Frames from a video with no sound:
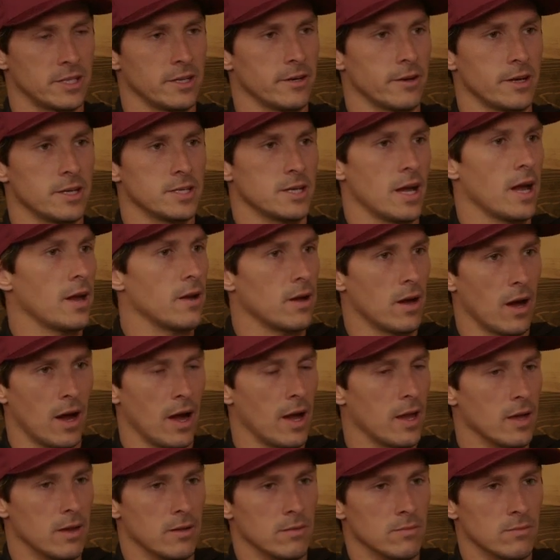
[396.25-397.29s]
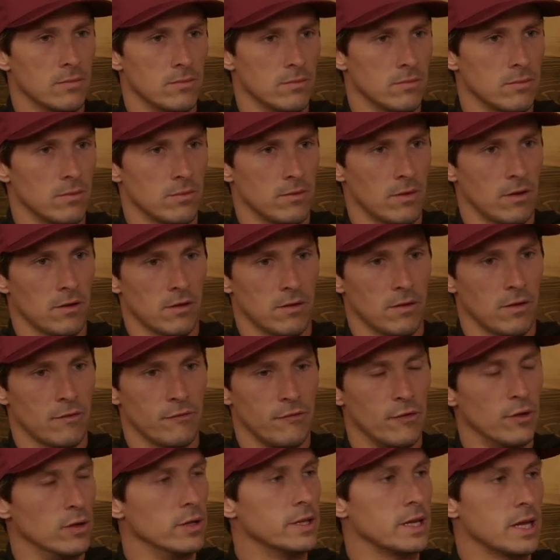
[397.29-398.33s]
series I
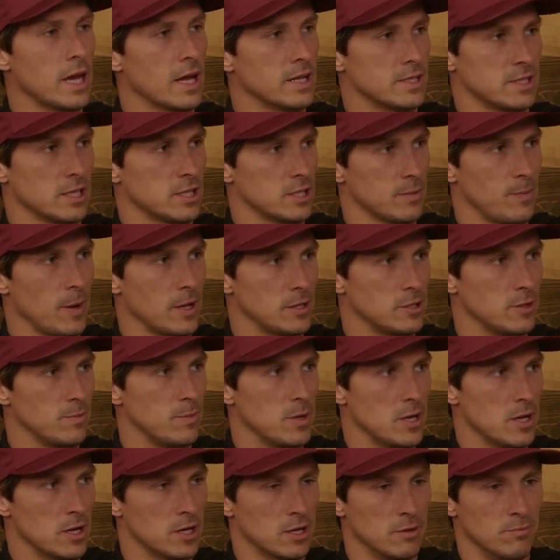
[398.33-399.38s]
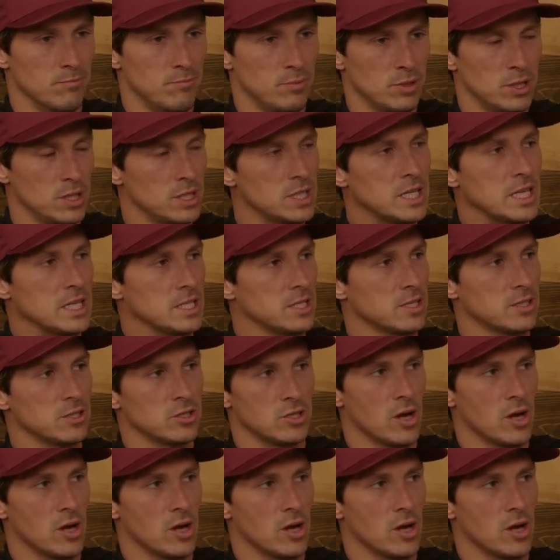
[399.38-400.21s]
fully anticipate to be a complete